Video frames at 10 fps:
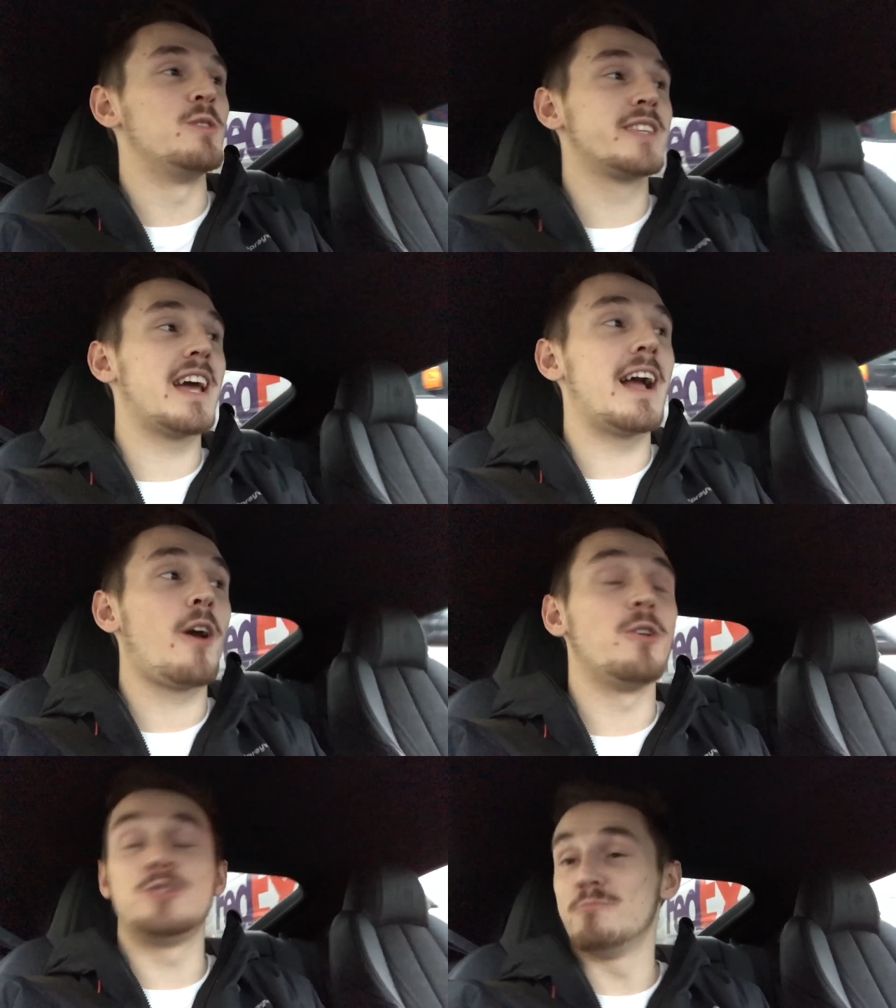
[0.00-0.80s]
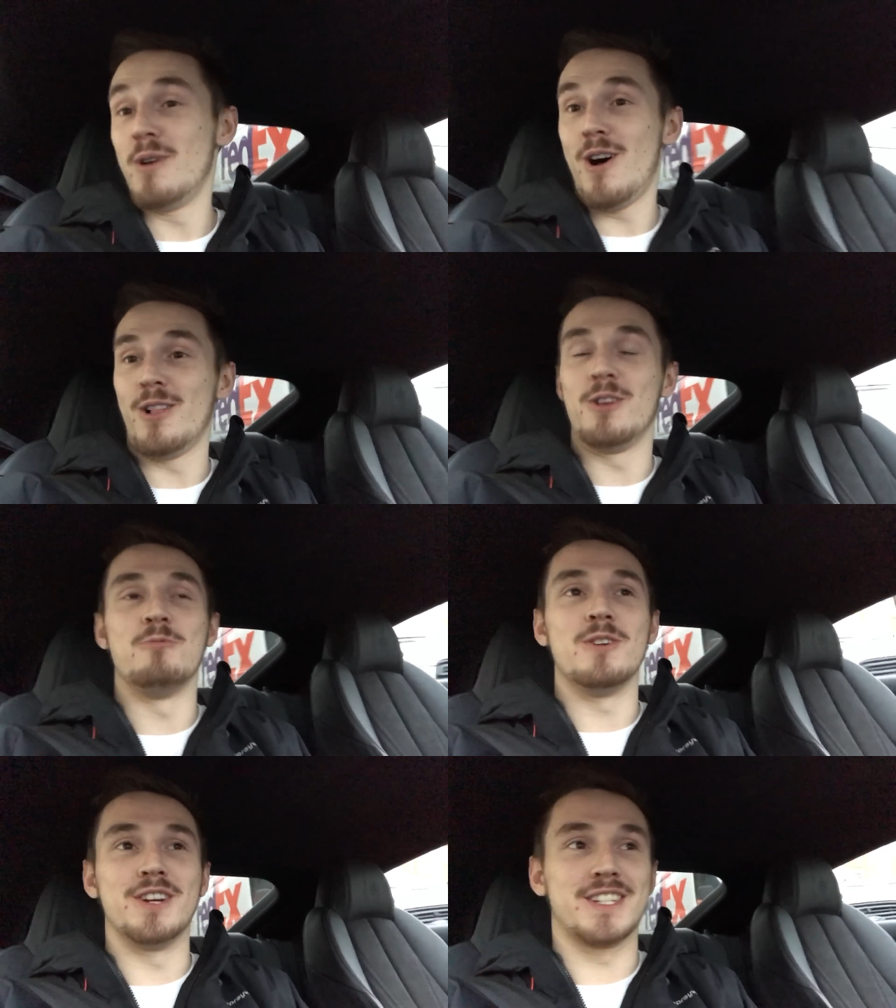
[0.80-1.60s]
there's a guy called Jamal who
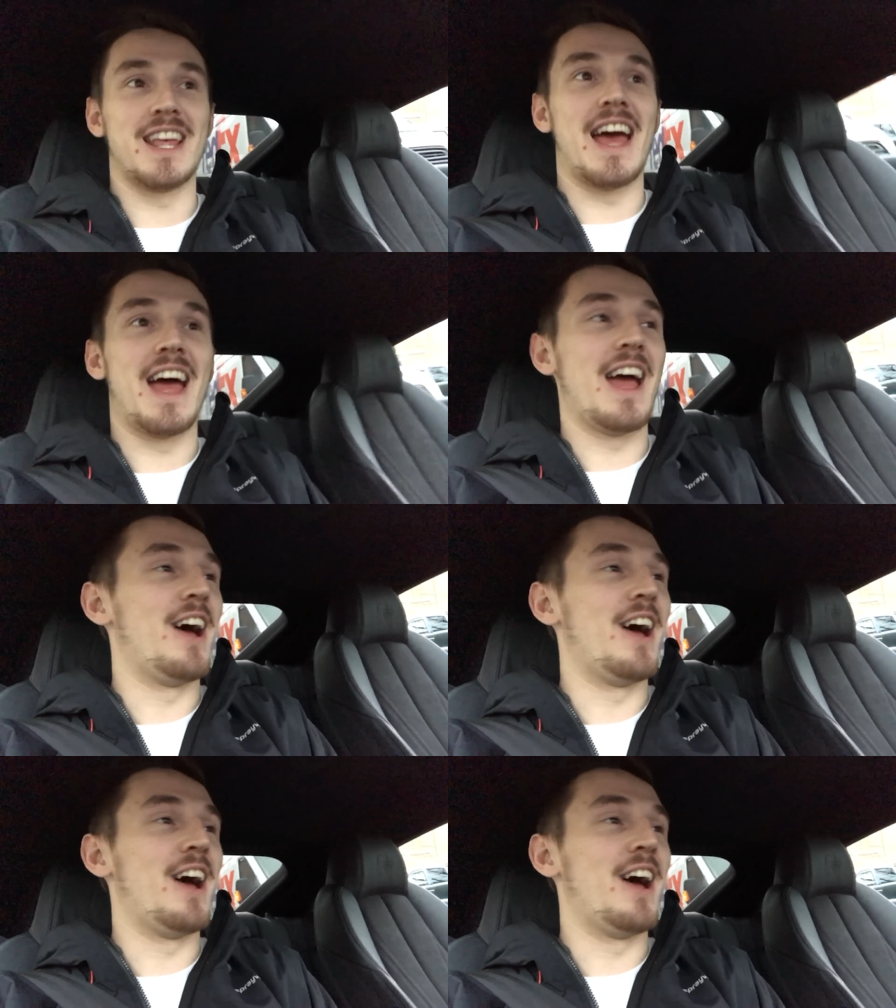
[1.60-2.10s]
works there.